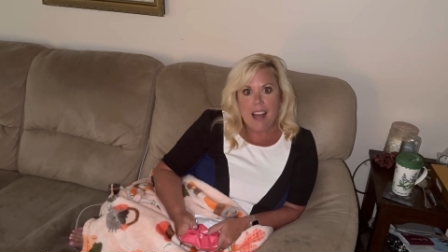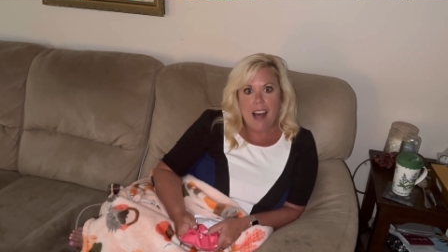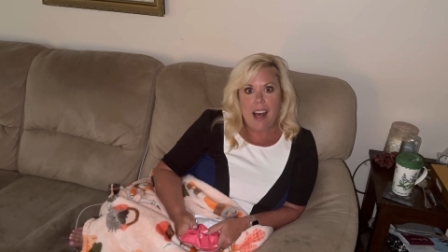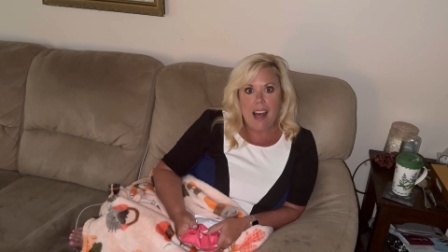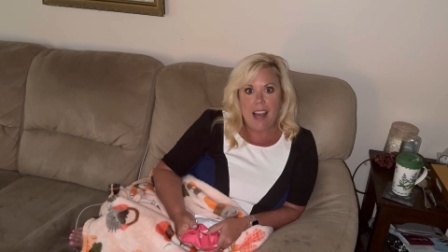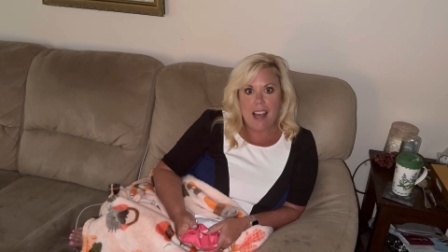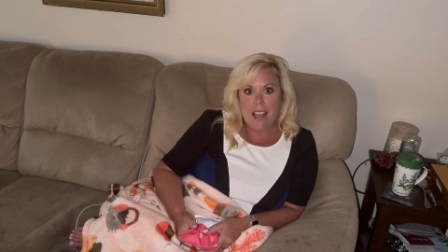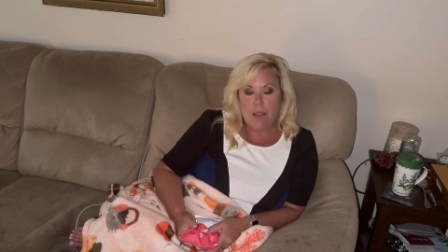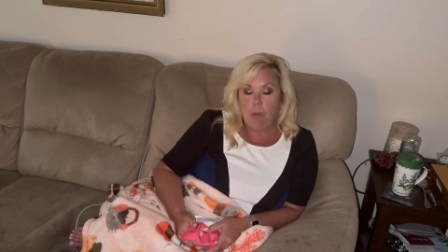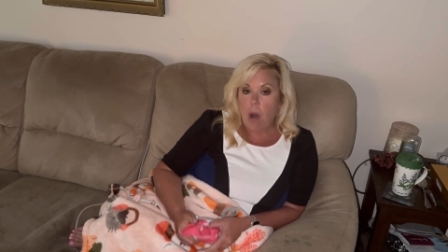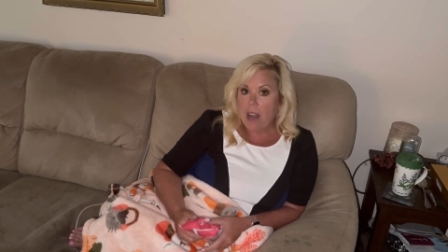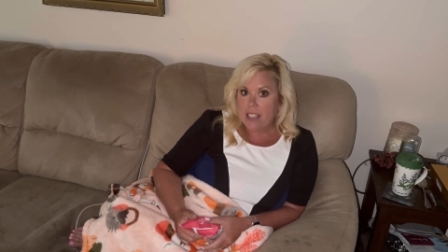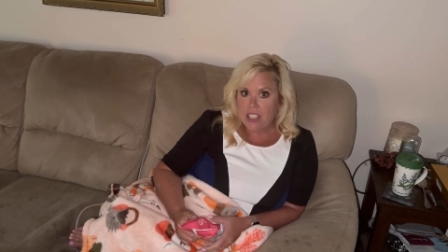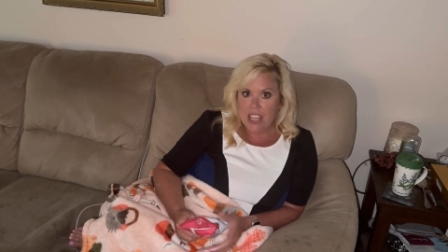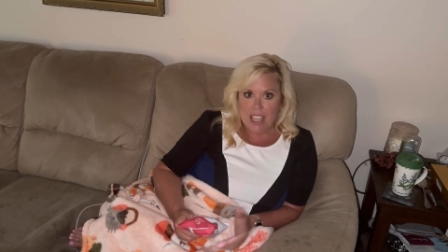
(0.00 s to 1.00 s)
I
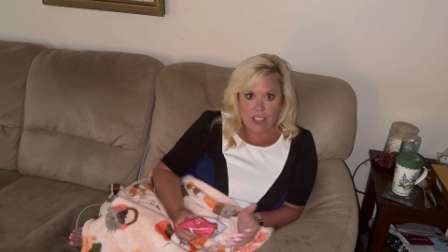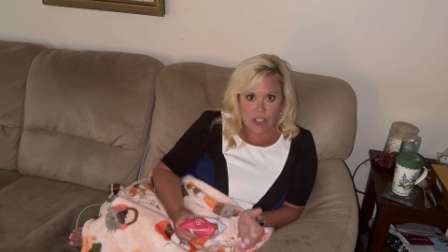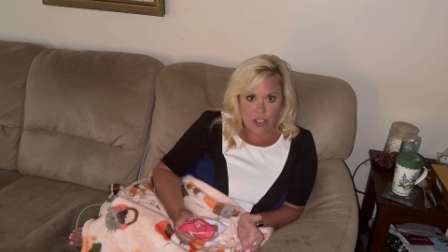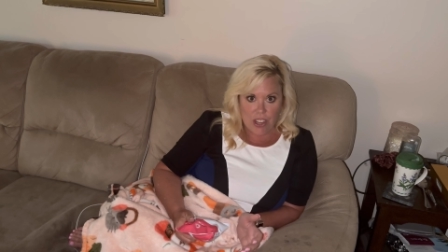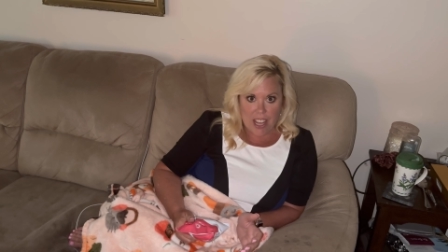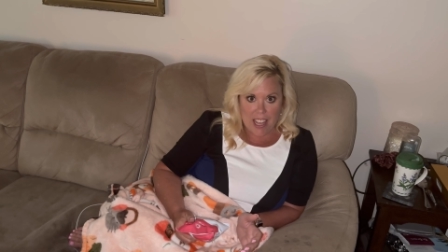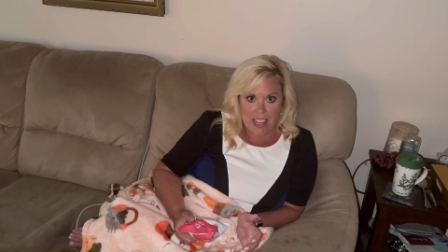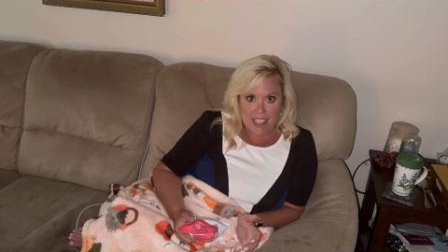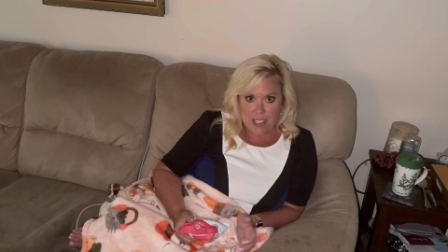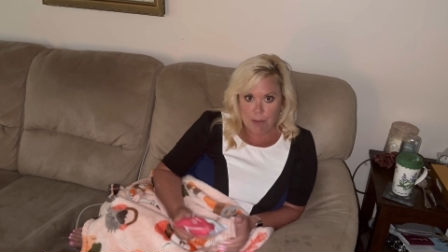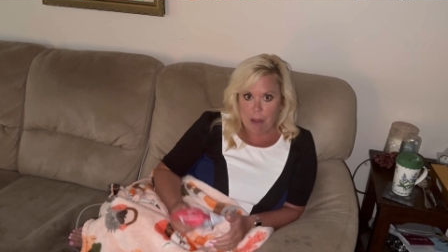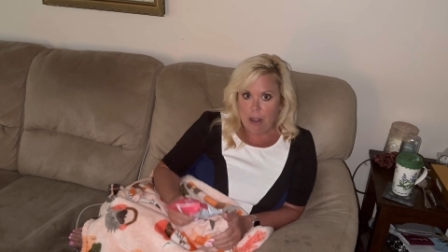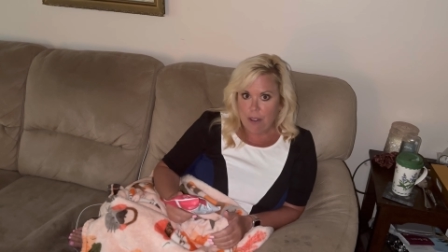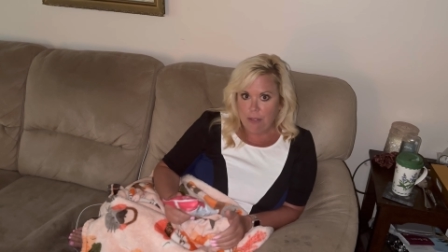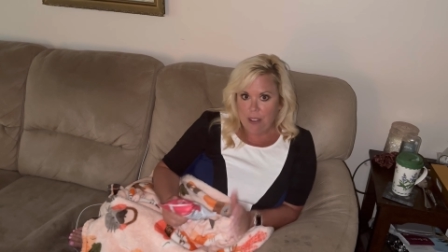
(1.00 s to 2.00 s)
walked yesterday. As a
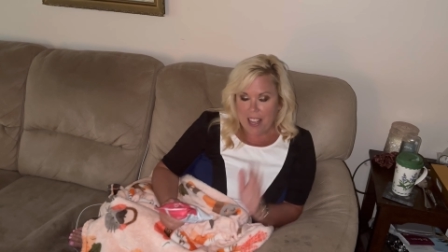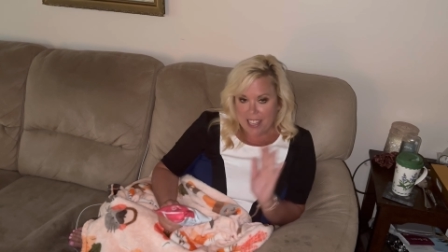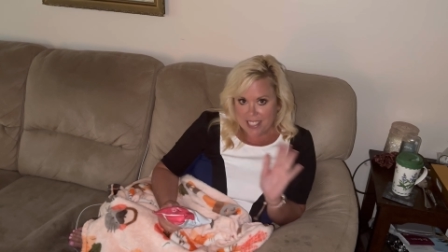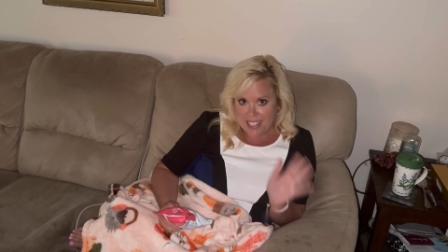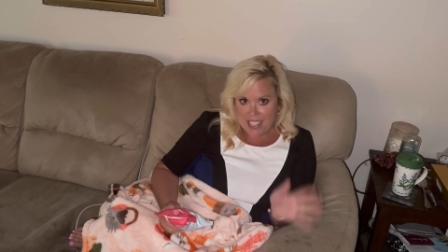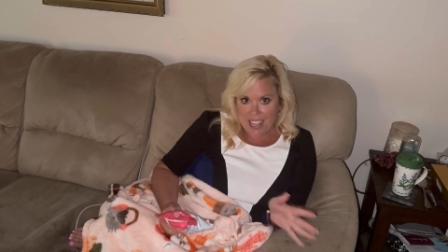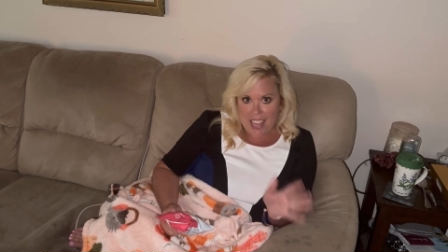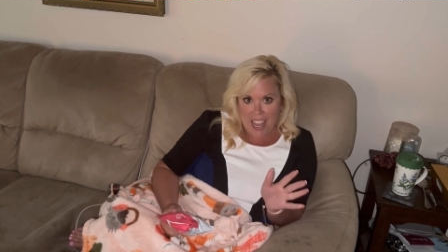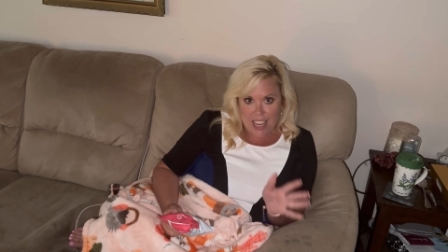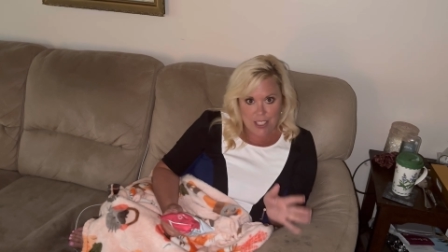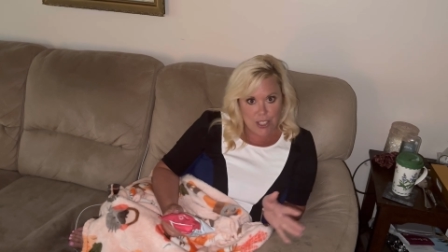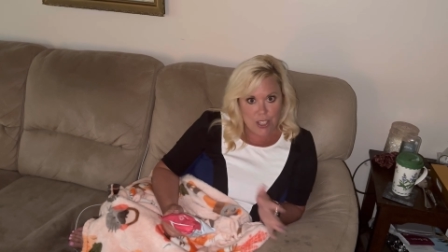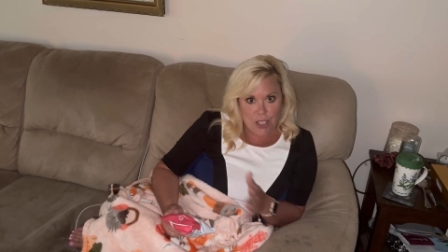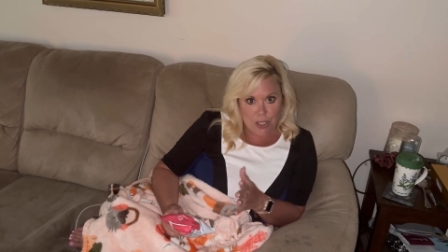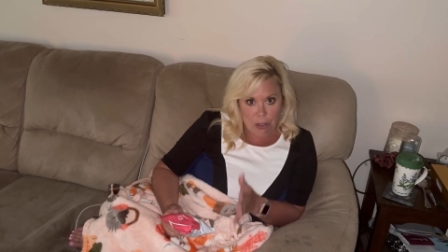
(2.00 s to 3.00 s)
matter of fact, I
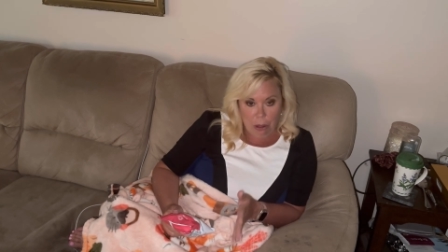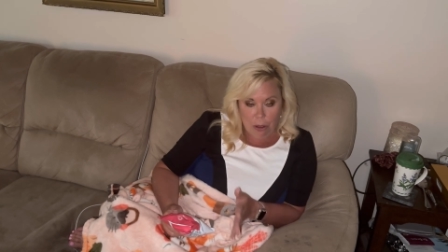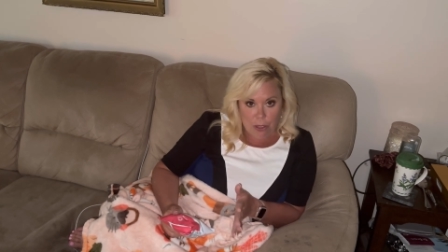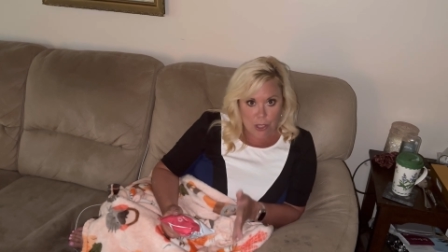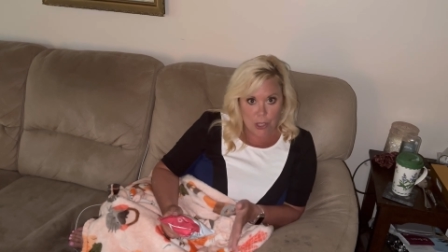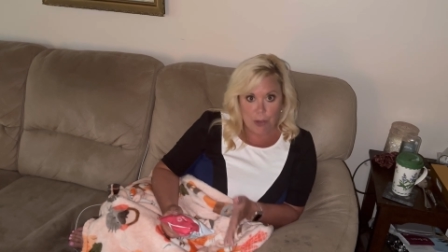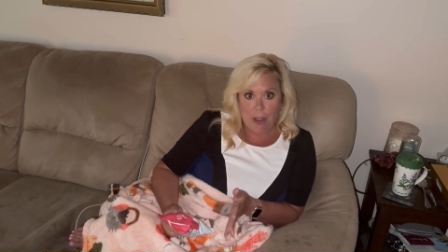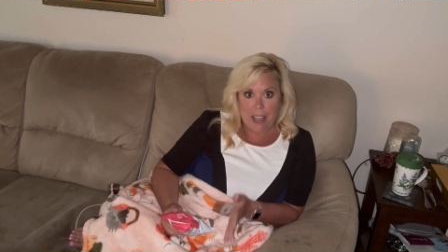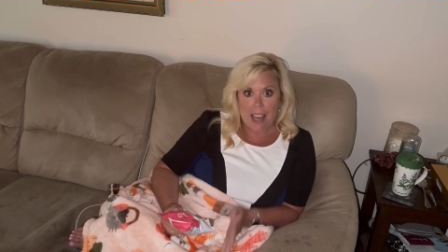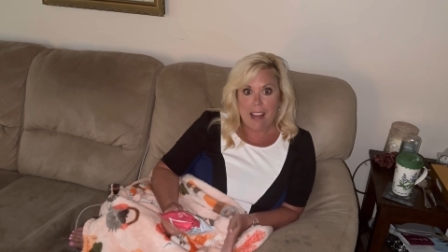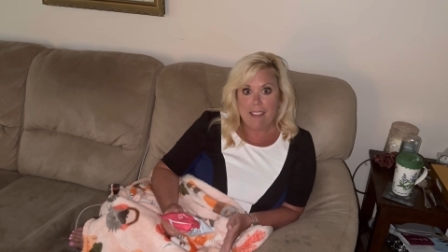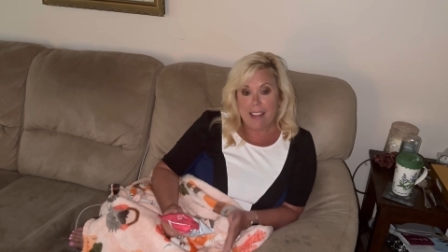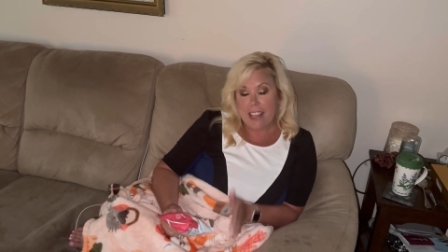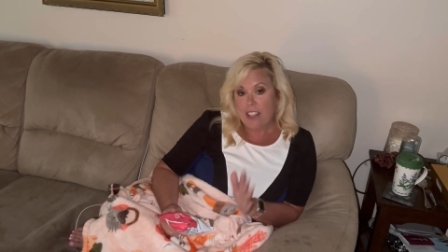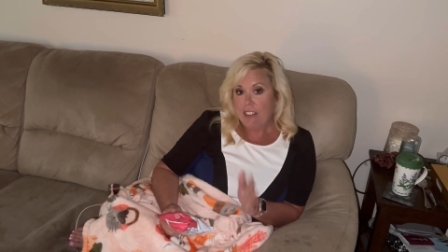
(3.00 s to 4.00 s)
should have told you I
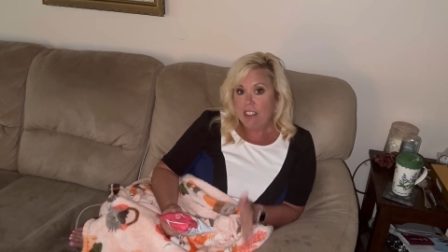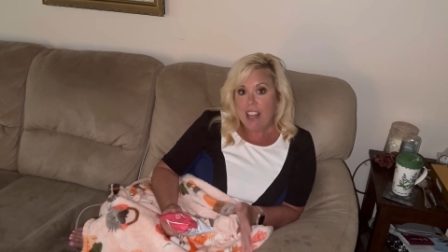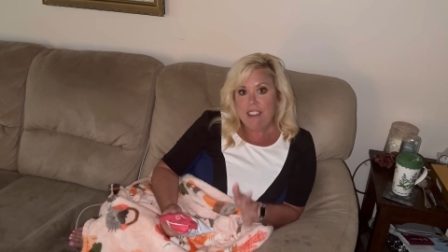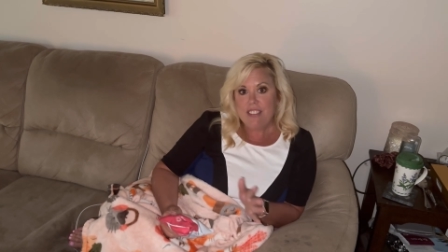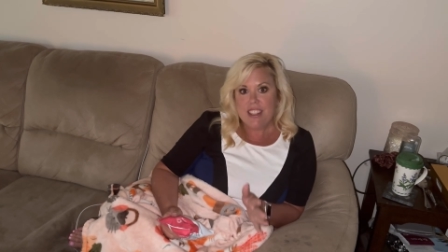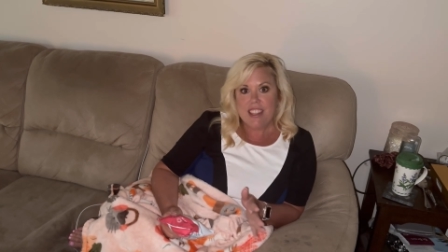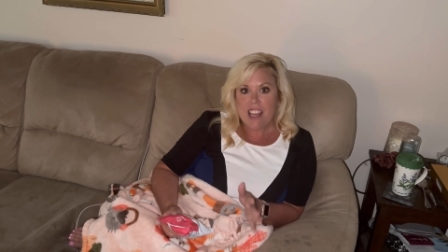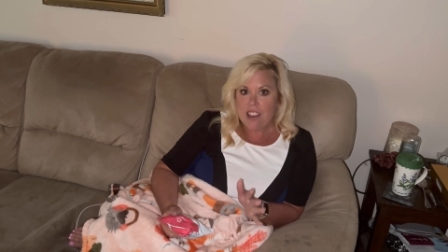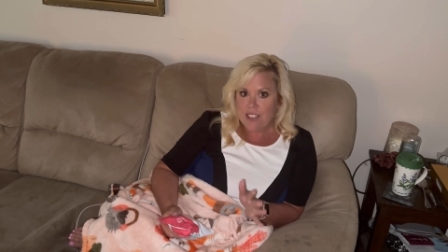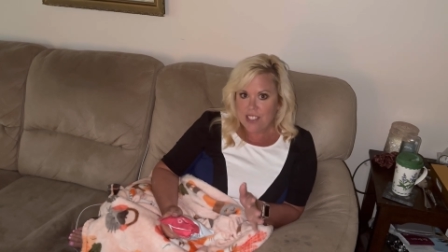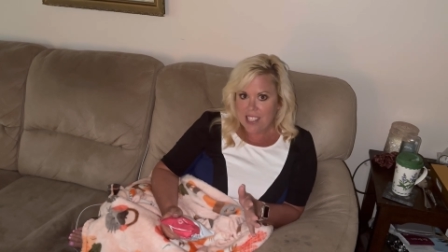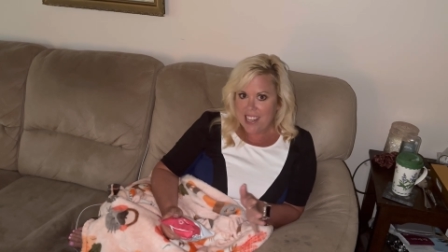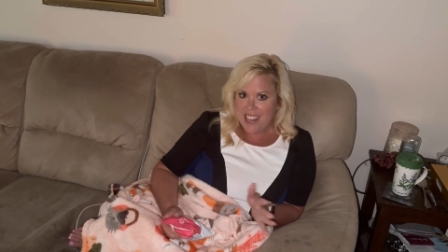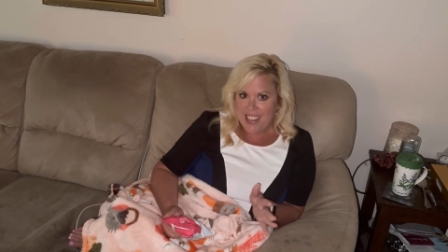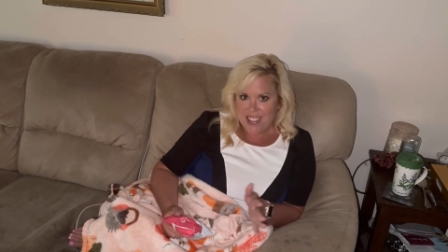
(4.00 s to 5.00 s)
got like eleven
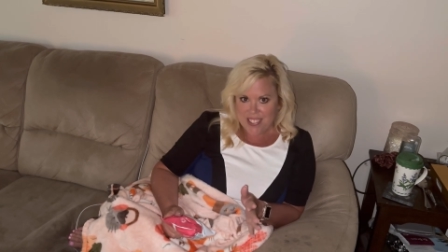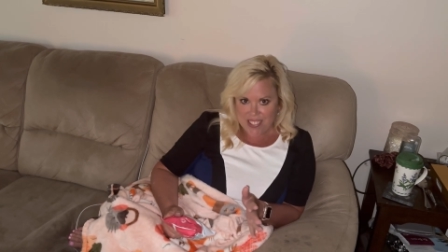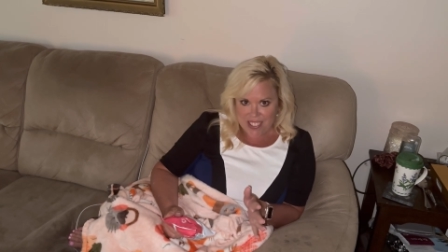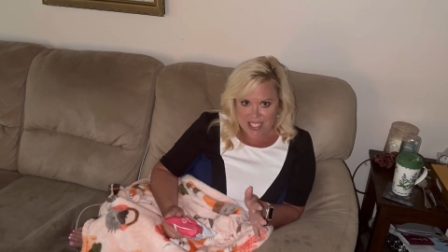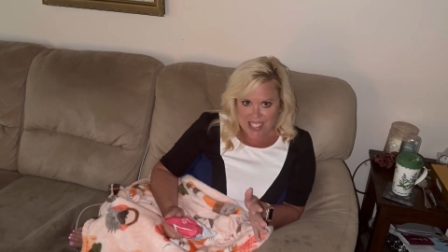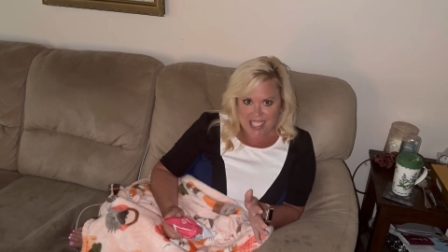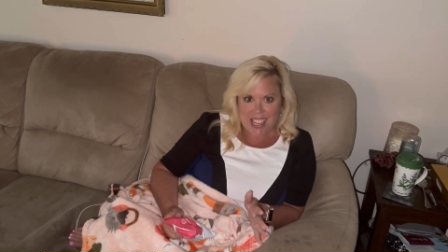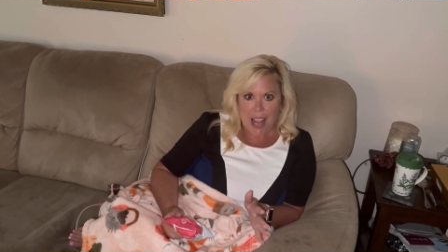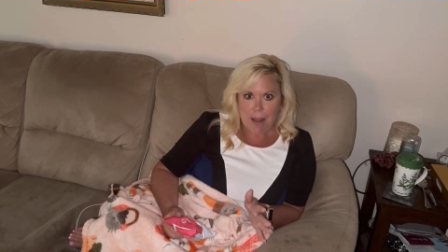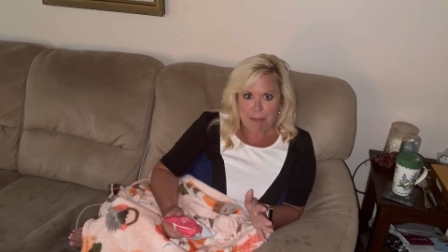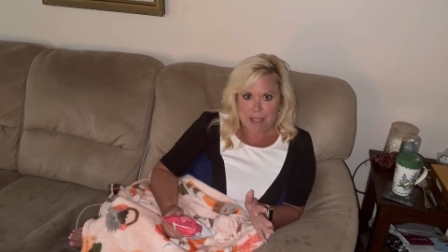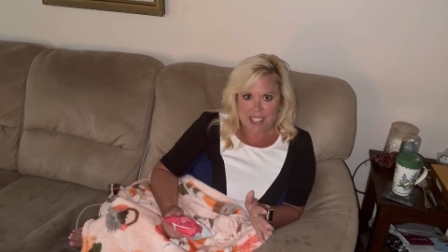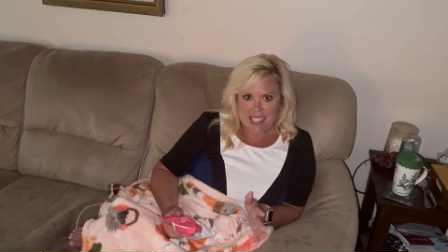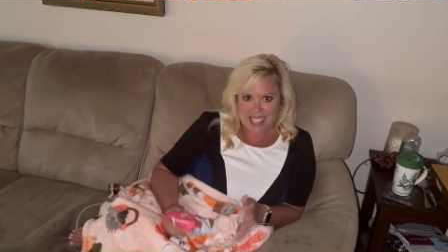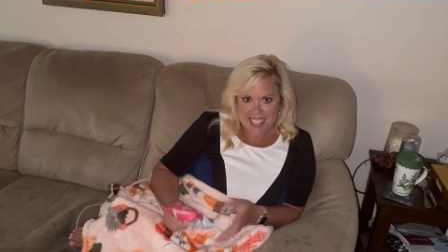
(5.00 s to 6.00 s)
thousand eight hundred
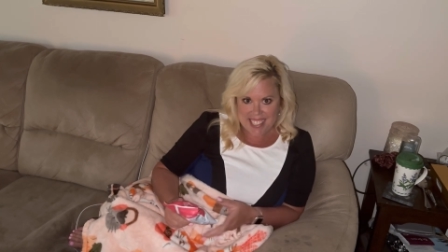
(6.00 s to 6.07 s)
steps.